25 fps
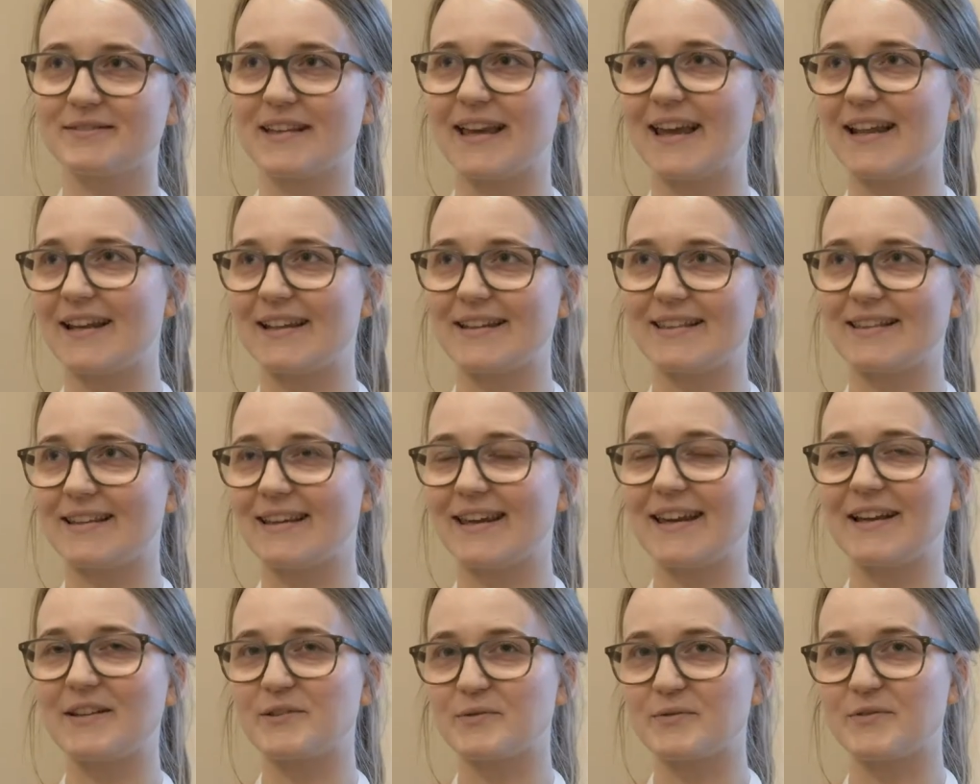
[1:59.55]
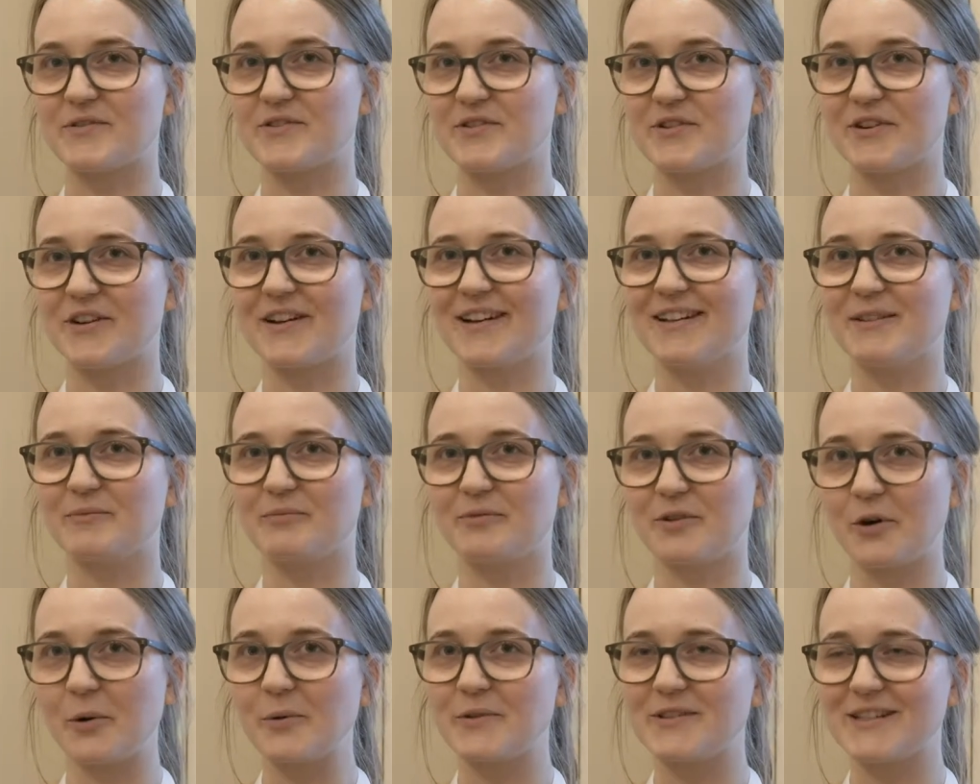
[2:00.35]
anything else with soya
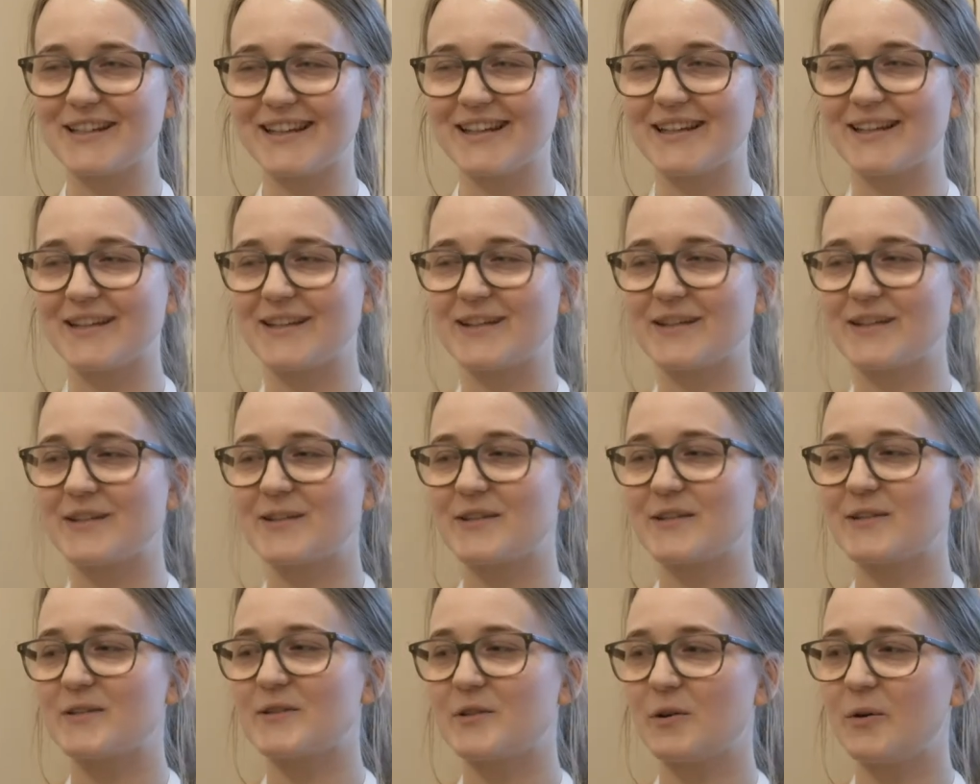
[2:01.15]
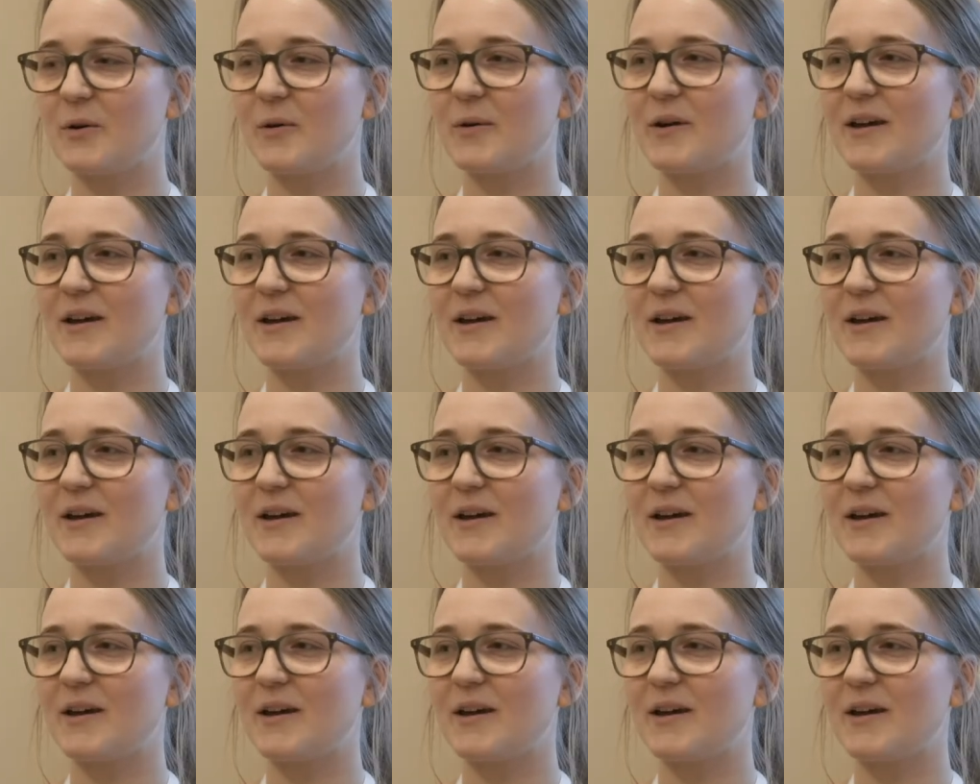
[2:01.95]
protein. So